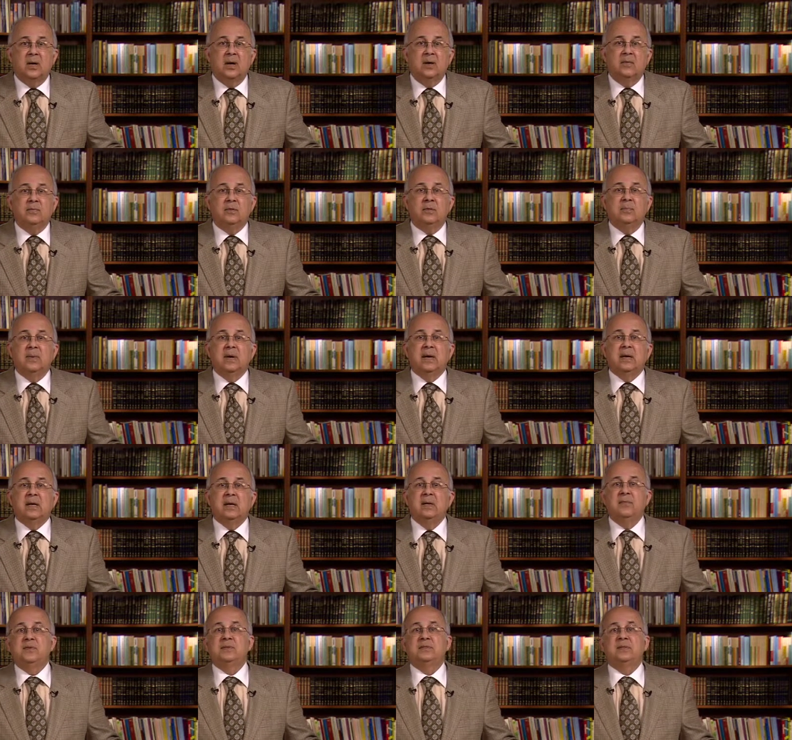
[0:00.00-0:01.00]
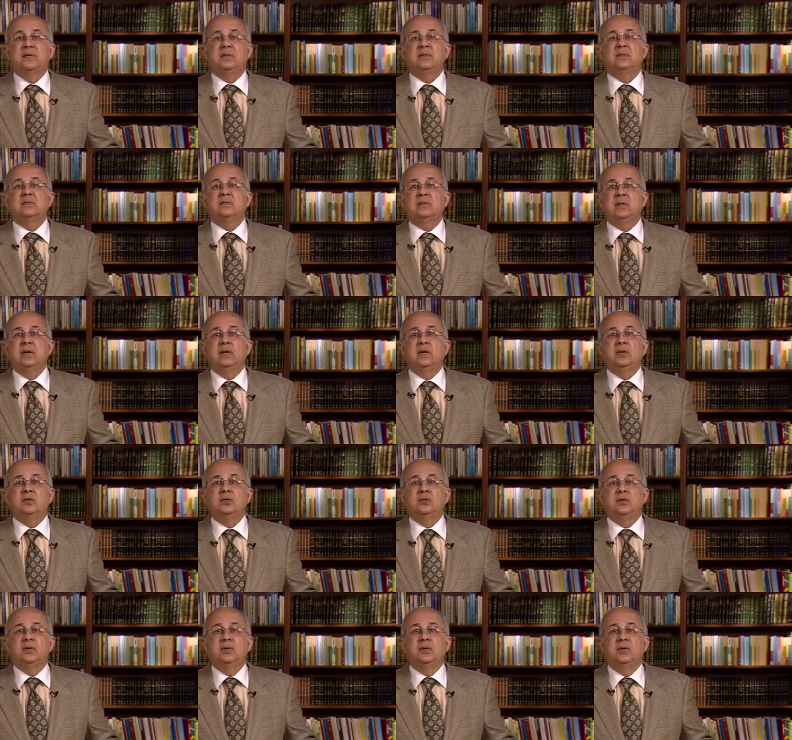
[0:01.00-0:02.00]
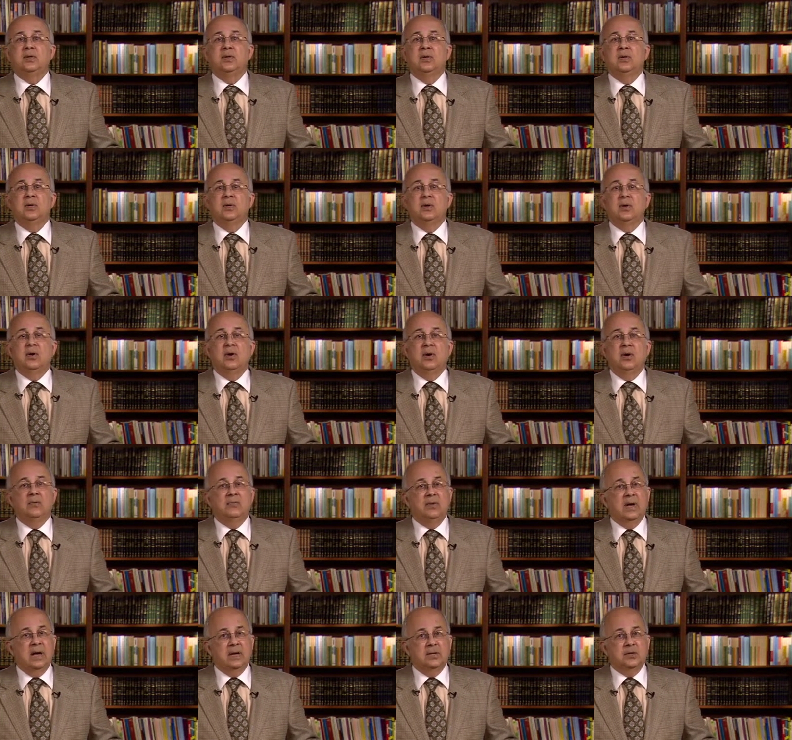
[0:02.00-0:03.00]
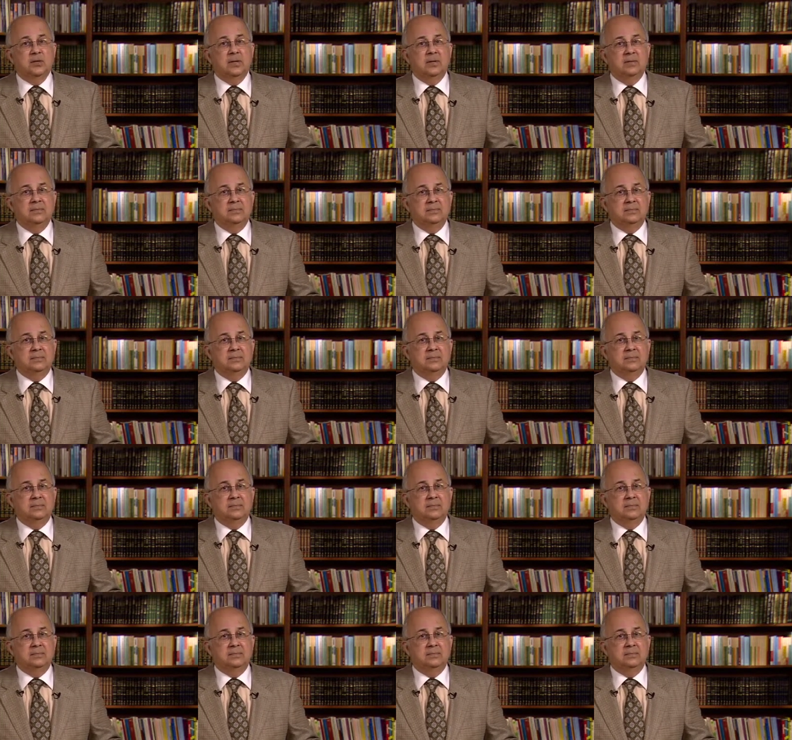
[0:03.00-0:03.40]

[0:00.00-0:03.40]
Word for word: of the magnificent sage of Ganja.